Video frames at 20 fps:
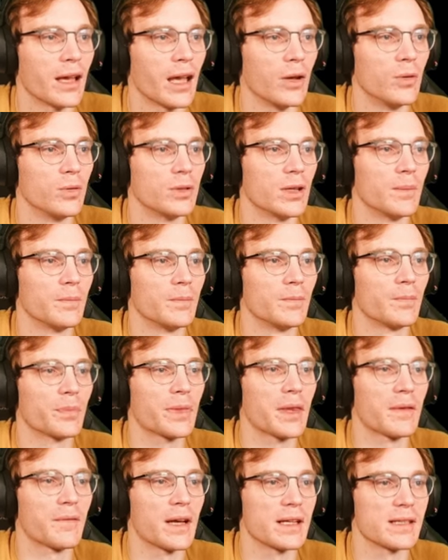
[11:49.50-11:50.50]
Hold on.
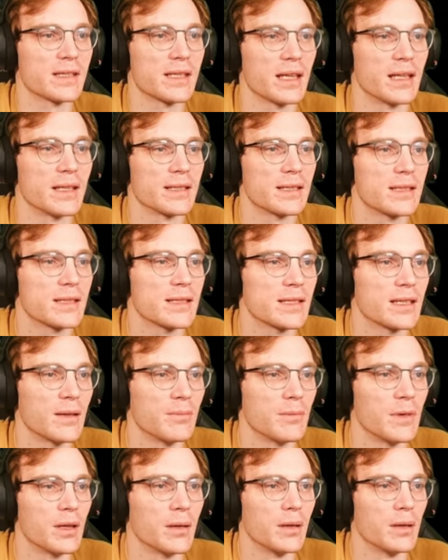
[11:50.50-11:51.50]
Thanks, kid. Send
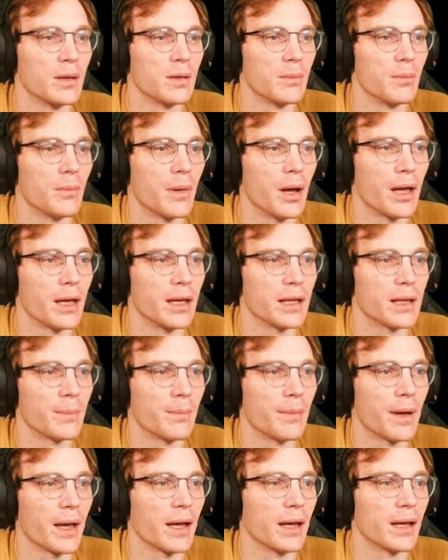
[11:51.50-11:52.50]
me my aching
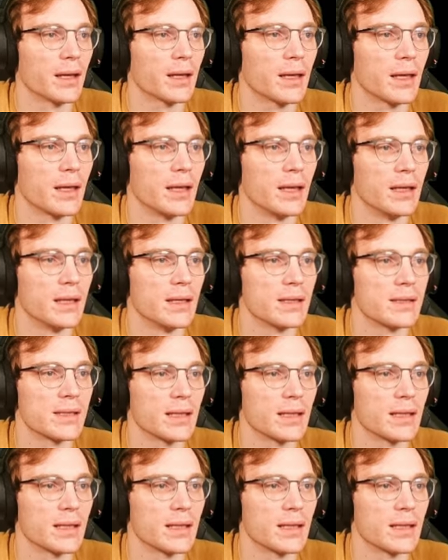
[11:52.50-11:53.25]
back. Here's